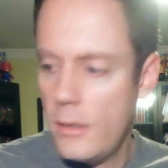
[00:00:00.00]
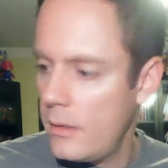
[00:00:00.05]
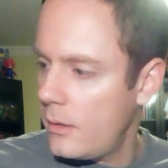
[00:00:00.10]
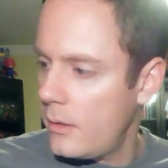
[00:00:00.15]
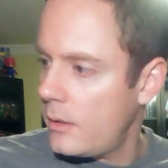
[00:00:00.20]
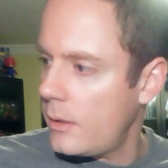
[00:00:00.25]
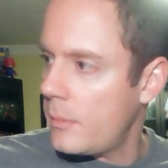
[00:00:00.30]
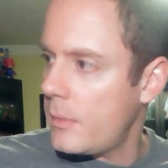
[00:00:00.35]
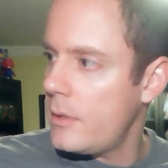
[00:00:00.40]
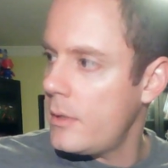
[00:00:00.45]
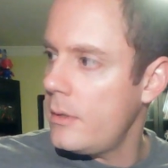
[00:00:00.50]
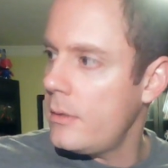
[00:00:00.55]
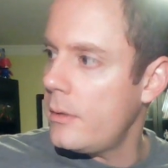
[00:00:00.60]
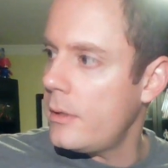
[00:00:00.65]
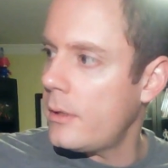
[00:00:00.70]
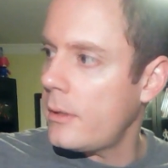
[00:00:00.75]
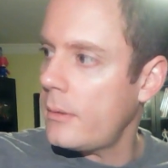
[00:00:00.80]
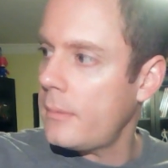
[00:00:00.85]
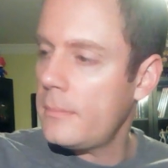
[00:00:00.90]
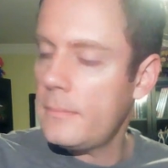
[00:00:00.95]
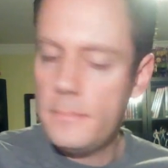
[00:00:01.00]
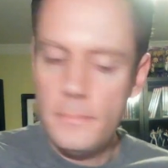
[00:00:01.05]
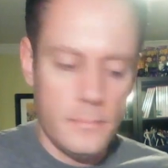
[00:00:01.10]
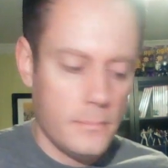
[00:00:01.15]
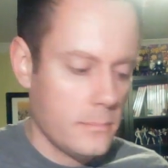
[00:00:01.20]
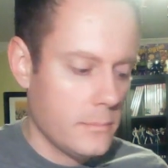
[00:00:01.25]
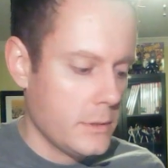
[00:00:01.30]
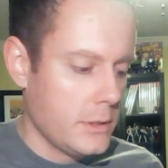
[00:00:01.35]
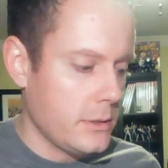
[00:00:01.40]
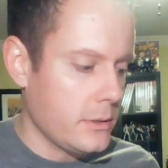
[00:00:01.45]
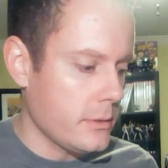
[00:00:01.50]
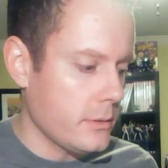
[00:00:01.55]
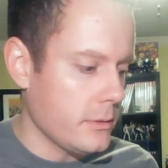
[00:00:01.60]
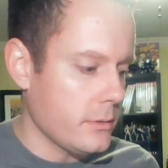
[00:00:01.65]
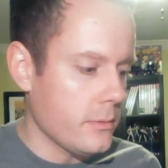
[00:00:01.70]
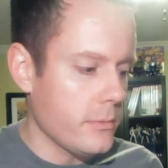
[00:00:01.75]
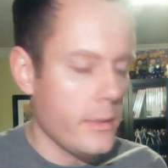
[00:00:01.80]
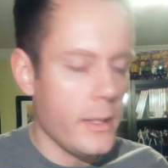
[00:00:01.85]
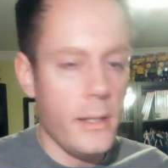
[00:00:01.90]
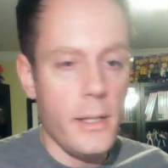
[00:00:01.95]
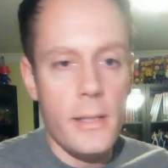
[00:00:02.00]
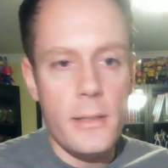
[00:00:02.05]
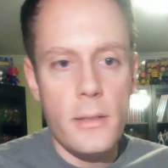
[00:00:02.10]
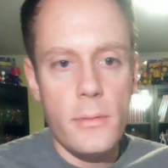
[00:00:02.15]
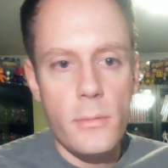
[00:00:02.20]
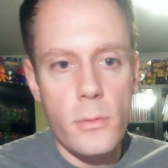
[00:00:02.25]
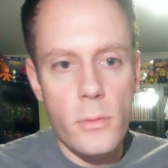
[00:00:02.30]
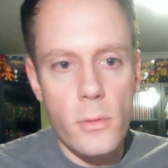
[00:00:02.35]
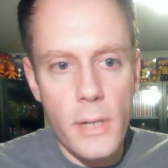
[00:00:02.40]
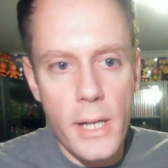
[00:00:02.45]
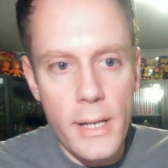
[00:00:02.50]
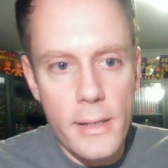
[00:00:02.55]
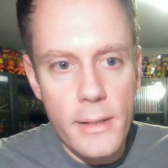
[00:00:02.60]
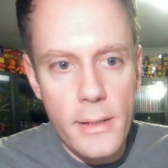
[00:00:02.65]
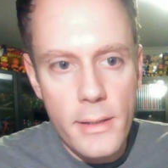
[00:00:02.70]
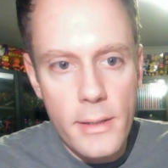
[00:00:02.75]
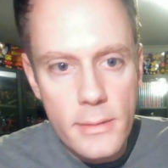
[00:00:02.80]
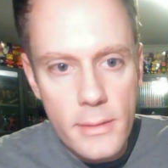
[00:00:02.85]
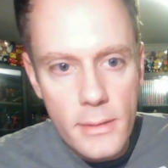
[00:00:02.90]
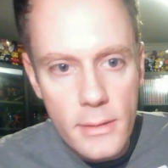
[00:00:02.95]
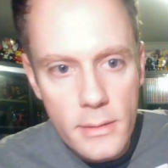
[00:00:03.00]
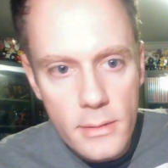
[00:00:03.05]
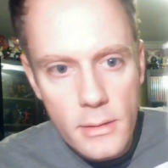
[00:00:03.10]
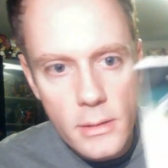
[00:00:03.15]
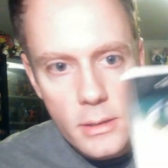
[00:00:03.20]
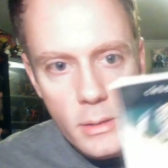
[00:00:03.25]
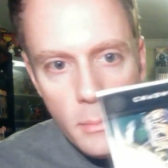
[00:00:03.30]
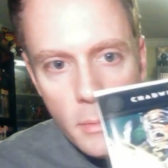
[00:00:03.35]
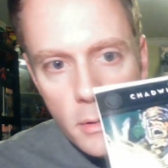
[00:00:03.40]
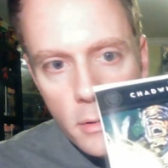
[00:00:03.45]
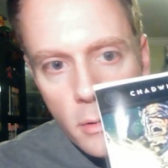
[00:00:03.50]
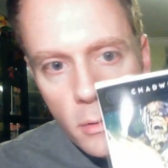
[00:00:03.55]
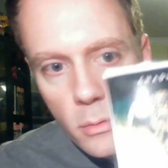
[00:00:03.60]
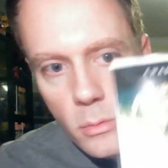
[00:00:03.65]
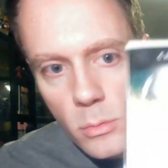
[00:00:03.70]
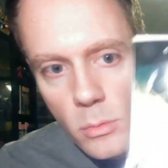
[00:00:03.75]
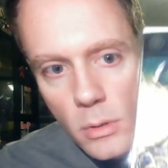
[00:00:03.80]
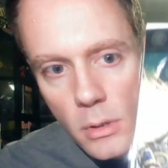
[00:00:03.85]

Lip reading: #2 here. So Fantastic Four Antithesis #2.